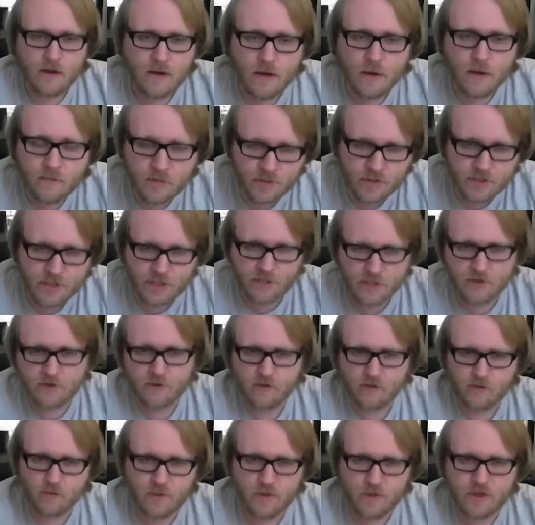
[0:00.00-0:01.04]
Number
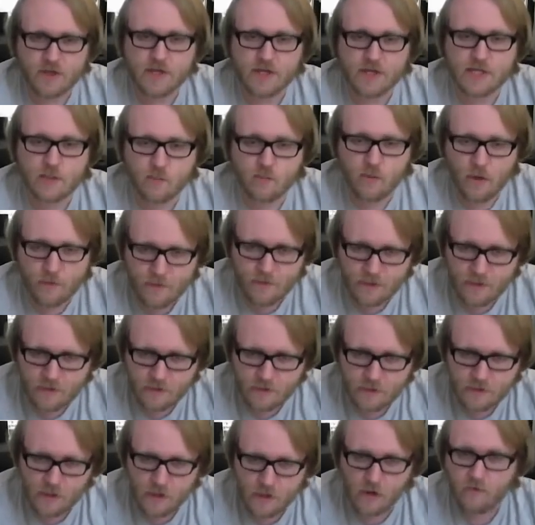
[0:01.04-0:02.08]
two, because
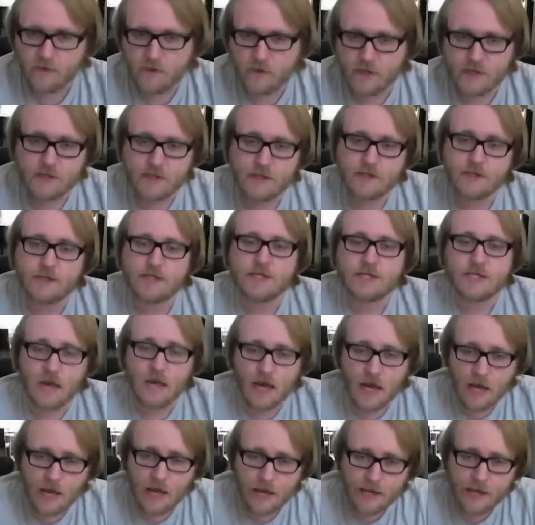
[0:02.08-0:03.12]
women don't get to
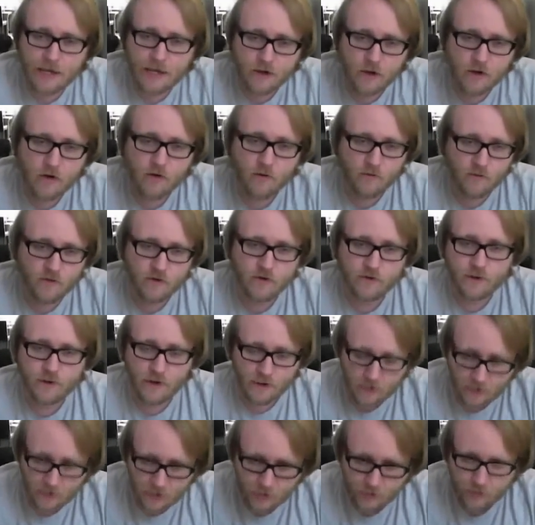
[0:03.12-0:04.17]
decide over
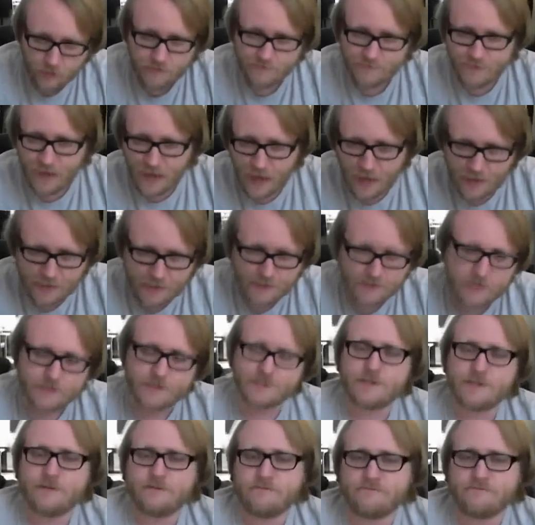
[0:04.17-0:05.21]
their own
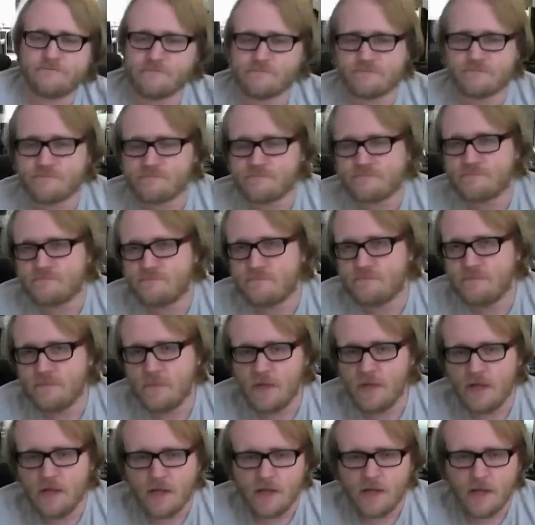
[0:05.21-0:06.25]
bodies.
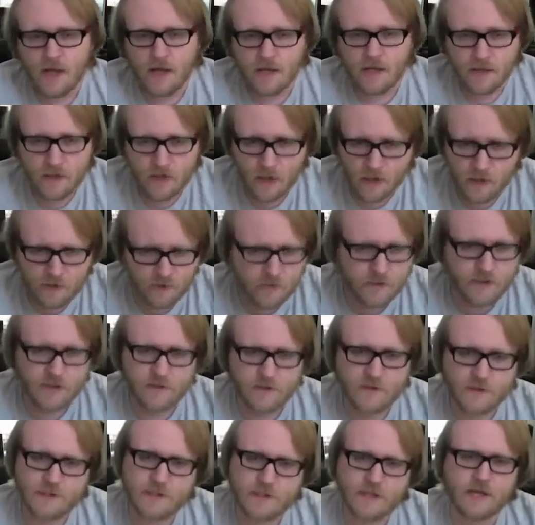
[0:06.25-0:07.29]
And then
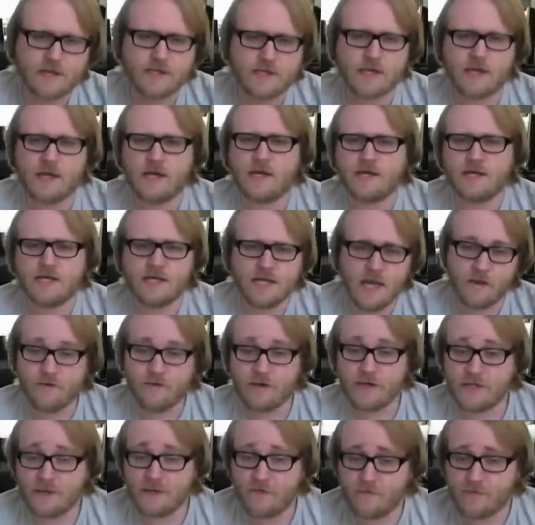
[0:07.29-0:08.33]
underneath it says uh,
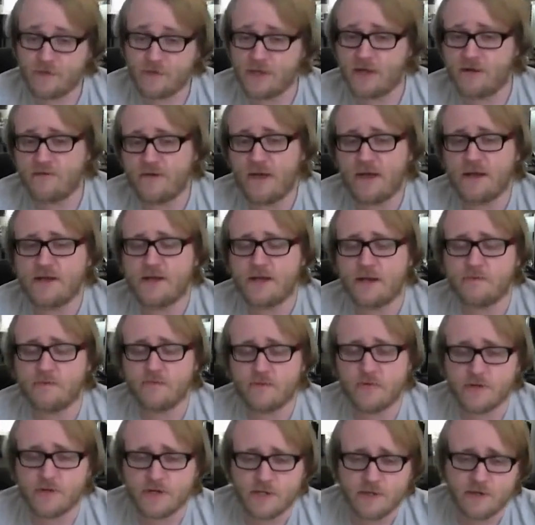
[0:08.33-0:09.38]
77% of anti
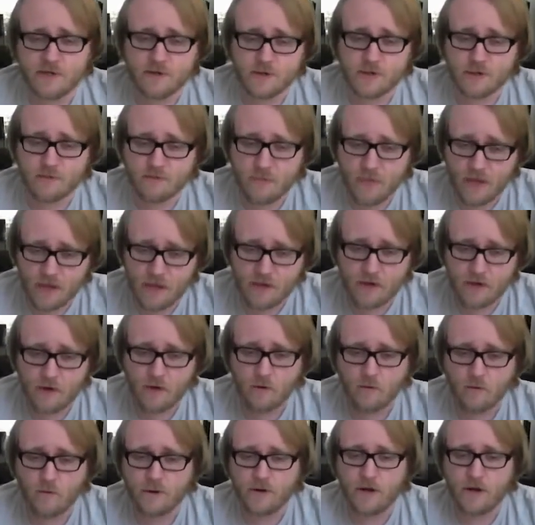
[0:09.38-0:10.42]
abortion leaders are men,
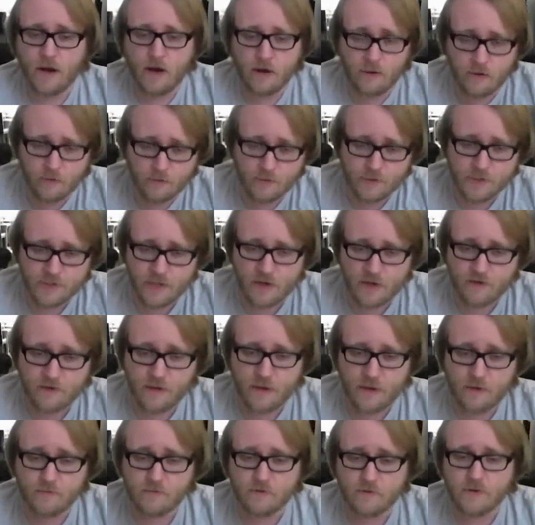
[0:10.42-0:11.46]
100% of
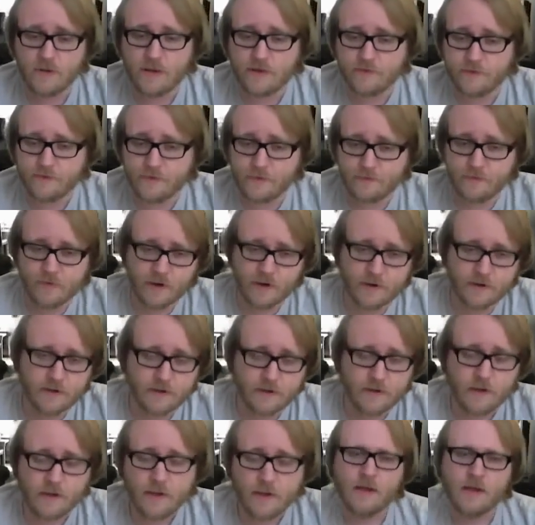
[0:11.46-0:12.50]
them will never be pregnant.
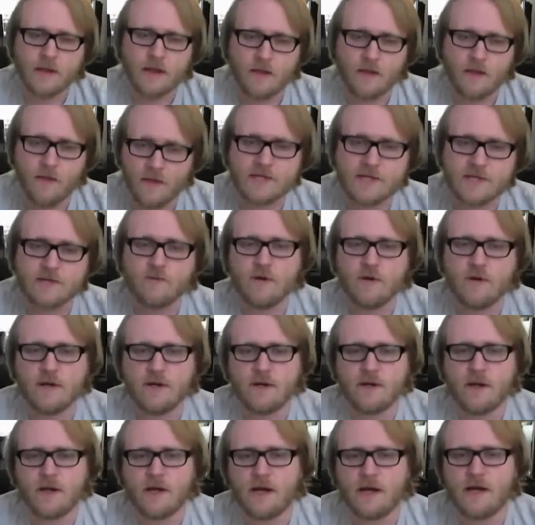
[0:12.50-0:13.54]
Now, this
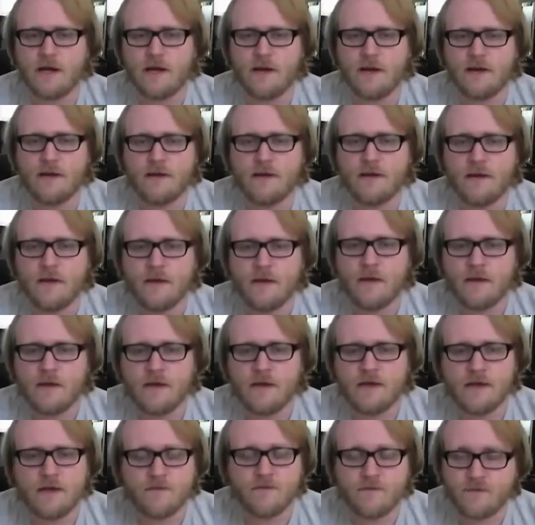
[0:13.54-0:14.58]
one, uh,
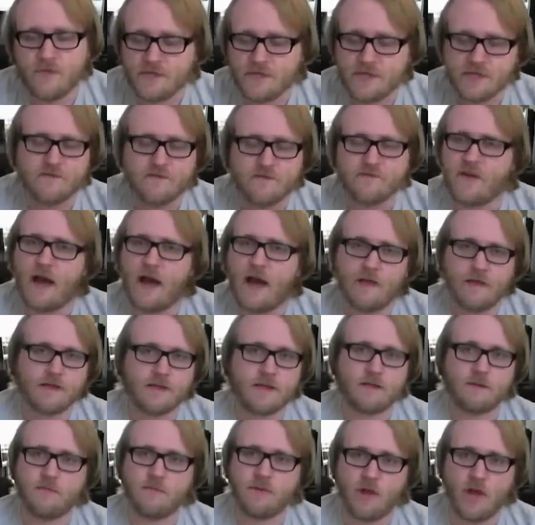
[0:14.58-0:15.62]
this is a
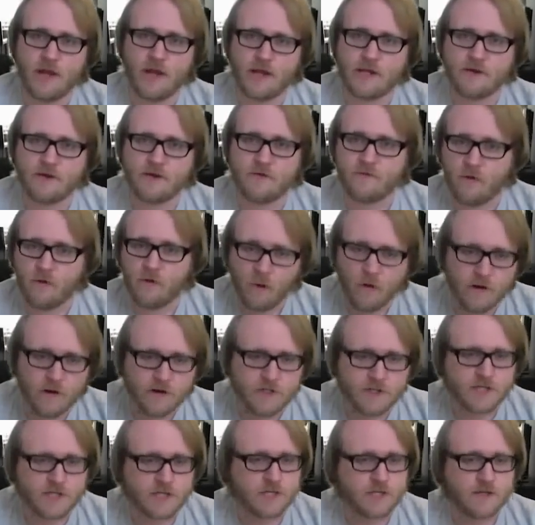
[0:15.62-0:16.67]
valid complaint. Of
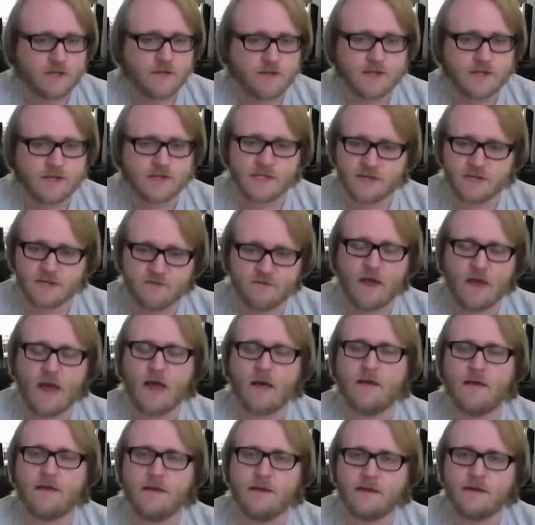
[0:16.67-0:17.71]
course, this is a
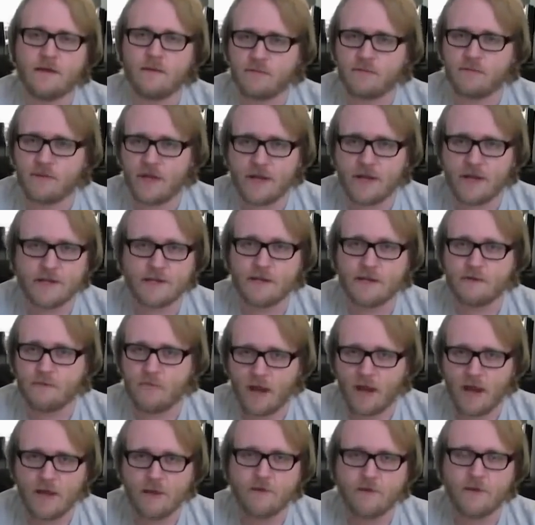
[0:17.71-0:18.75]
valid complaint, in
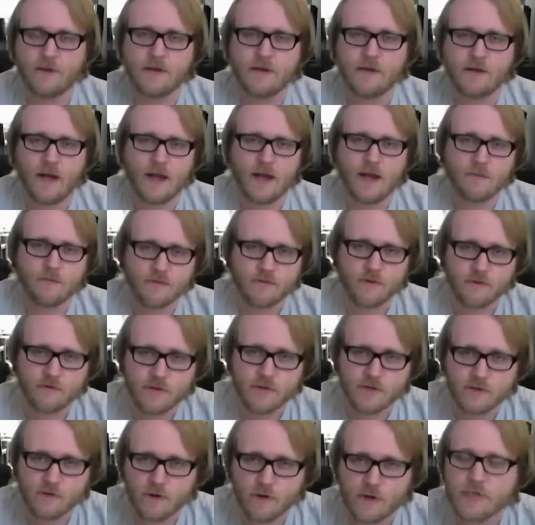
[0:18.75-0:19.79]
my opinion. I am pro
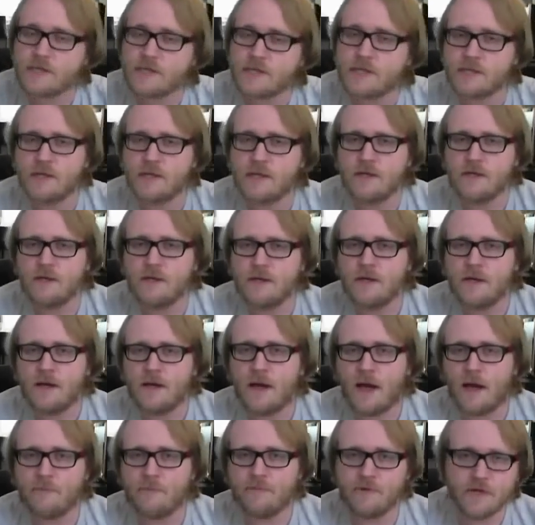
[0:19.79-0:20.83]
choice.
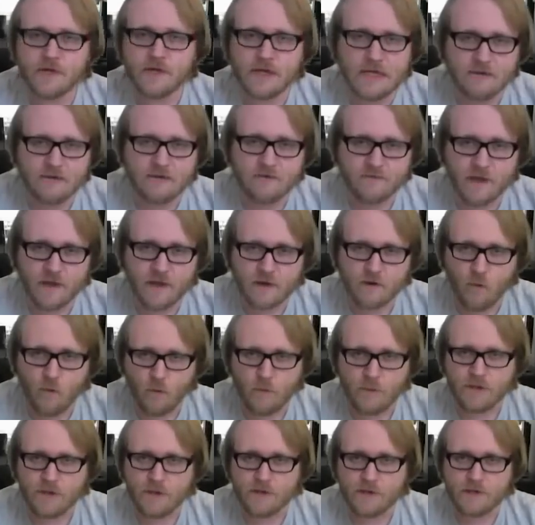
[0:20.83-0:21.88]
I believe that a
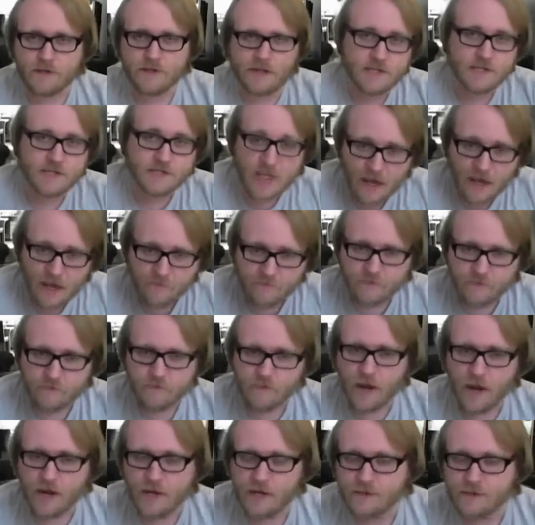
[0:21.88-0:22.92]
woman does have the
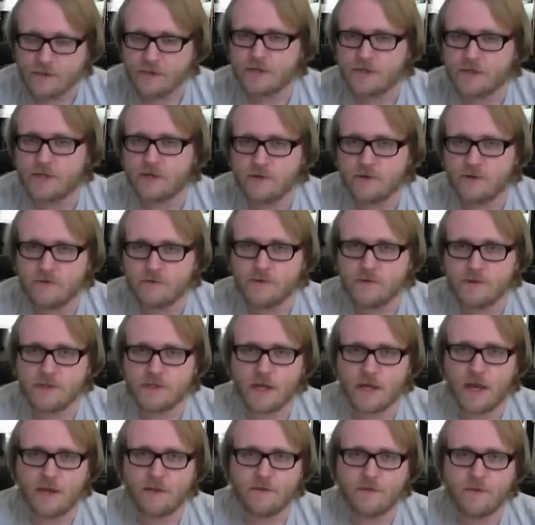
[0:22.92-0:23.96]
right to
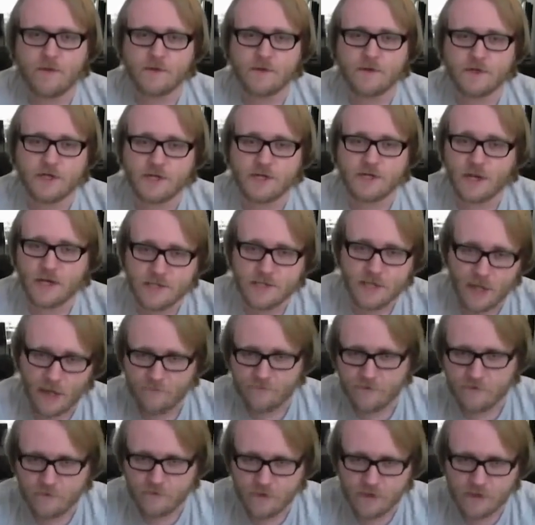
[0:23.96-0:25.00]
choose. I think she does
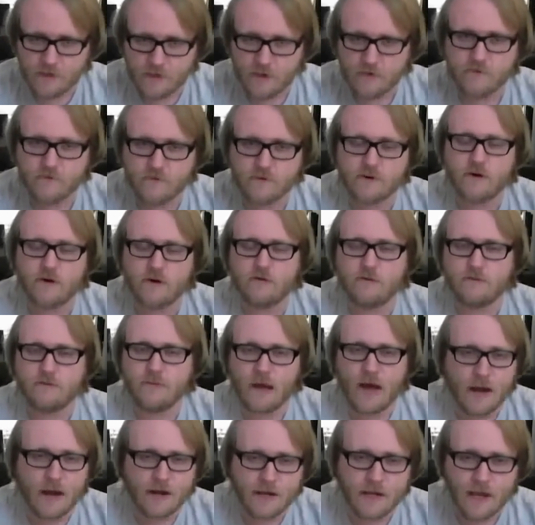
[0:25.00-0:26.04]
have dominion over her own
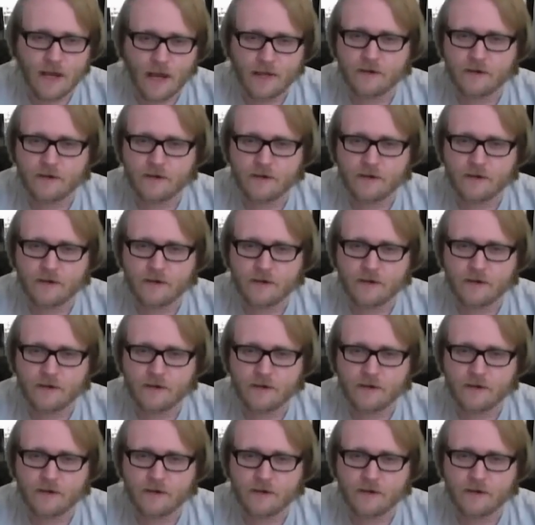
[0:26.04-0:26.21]
body.